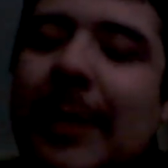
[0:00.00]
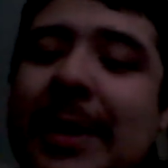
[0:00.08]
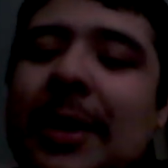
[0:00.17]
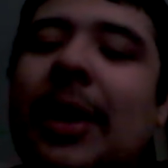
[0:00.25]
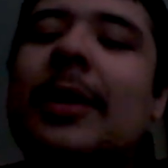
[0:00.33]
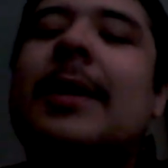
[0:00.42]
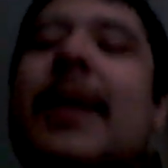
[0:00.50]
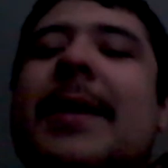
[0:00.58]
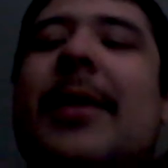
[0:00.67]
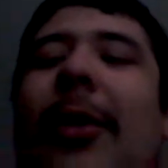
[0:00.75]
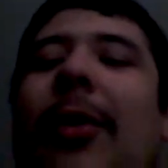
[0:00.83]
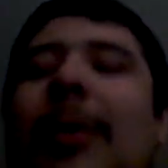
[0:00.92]
what it's called the
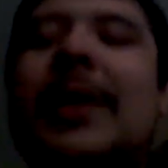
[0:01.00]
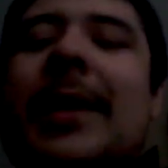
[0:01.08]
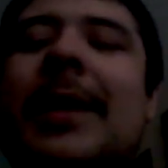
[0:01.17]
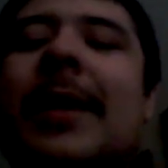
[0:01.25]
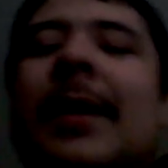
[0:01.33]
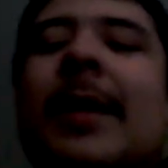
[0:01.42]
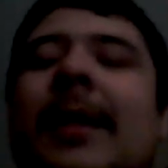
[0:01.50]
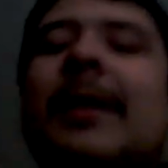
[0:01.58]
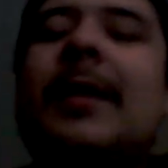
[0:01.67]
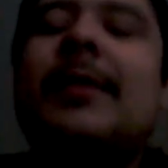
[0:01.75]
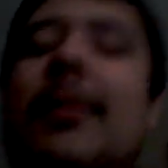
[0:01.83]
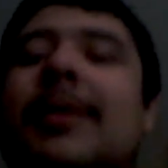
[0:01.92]
skull one
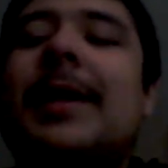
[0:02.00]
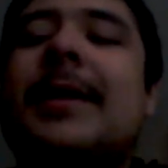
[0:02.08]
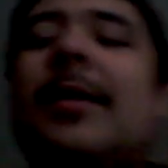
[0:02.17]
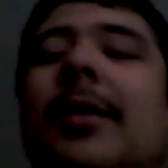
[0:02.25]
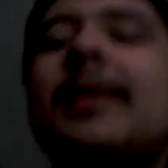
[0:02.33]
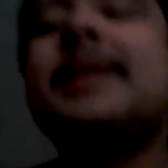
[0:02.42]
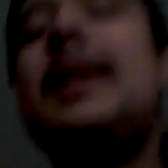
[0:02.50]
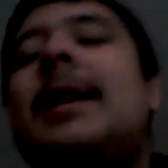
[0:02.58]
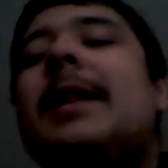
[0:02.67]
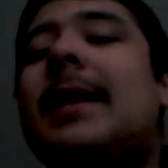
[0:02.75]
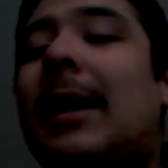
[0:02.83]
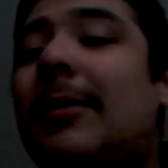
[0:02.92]
the one with the skulls
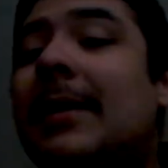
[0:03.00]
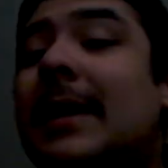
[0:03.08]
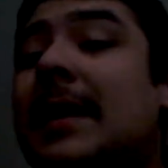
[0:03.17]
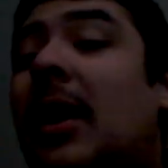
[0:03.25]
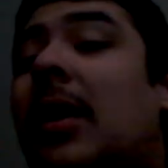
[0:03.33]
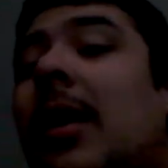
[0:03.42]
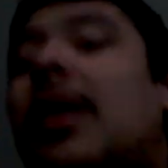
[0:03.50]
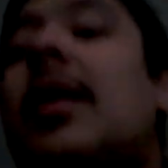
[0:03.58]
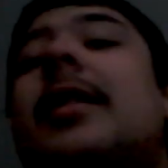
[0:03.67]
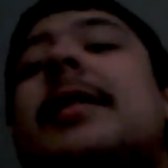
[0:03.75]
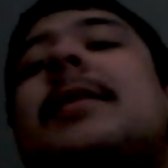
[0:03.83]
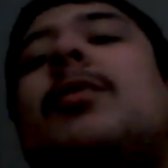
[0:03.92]
that one is the
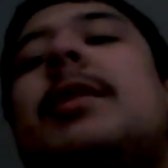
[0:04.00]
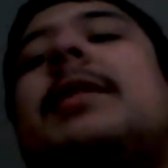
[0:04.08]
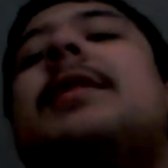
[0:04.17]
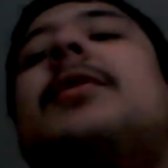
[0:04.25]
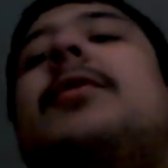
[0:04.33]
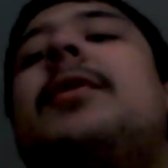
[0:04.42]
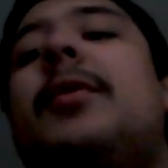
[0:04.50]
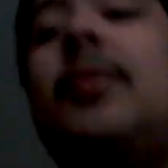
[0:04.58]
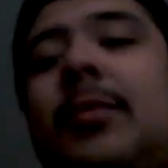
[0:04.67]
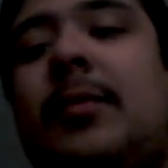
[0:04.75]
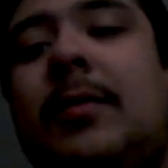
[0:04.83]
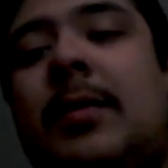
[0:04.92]
hardest one to do
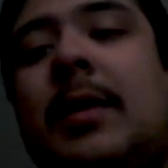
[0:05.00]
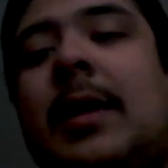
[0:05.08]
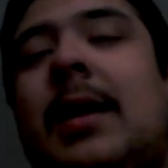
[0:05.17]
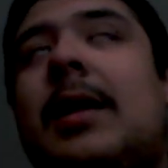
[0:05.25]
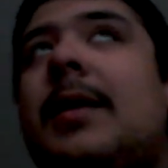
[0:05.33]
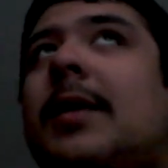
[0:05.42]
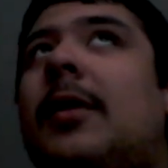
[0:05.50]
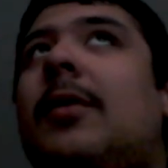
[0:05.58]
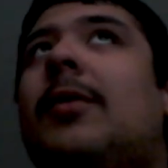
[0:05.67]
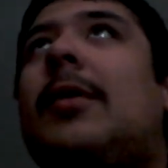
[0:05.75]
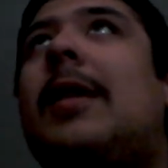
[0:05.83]
so